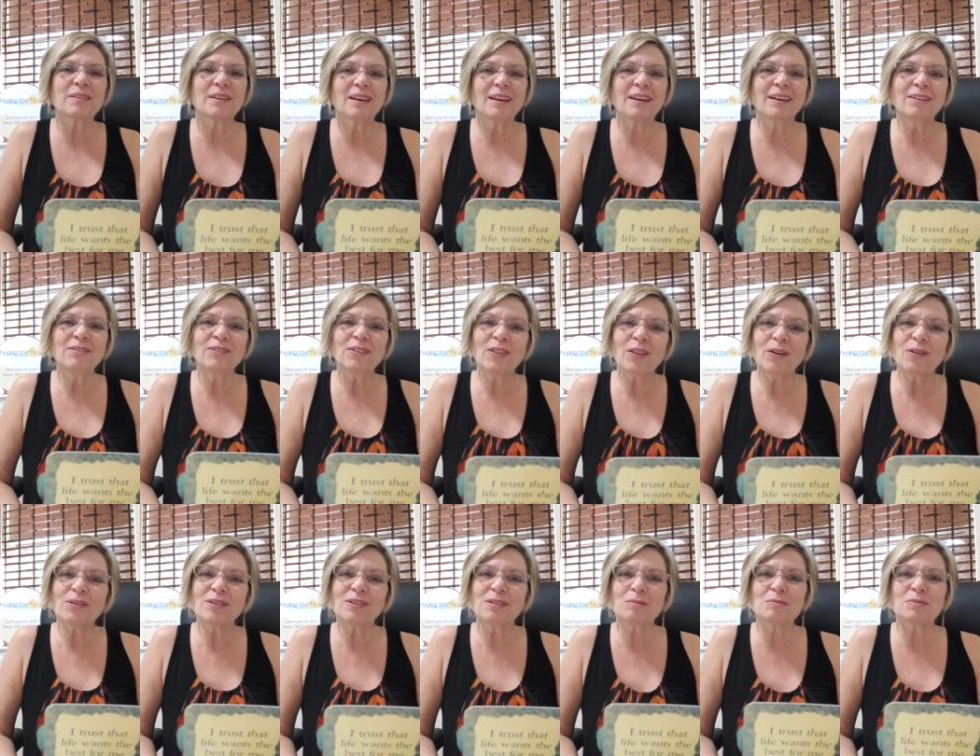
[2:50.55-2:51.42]
even
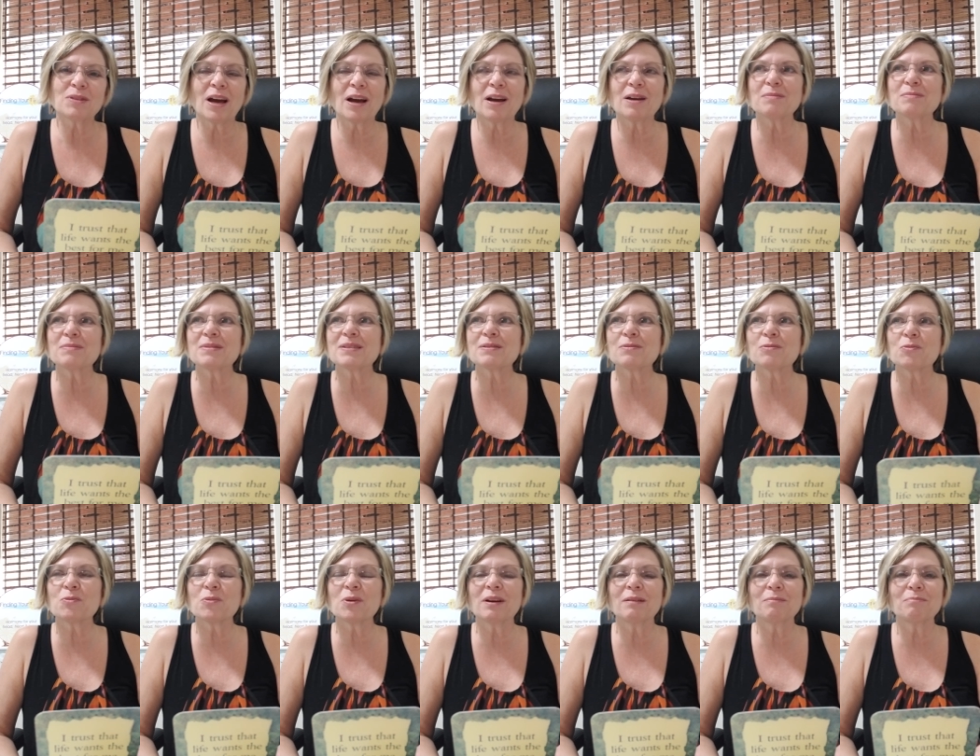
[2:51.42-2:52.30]
though sometimes we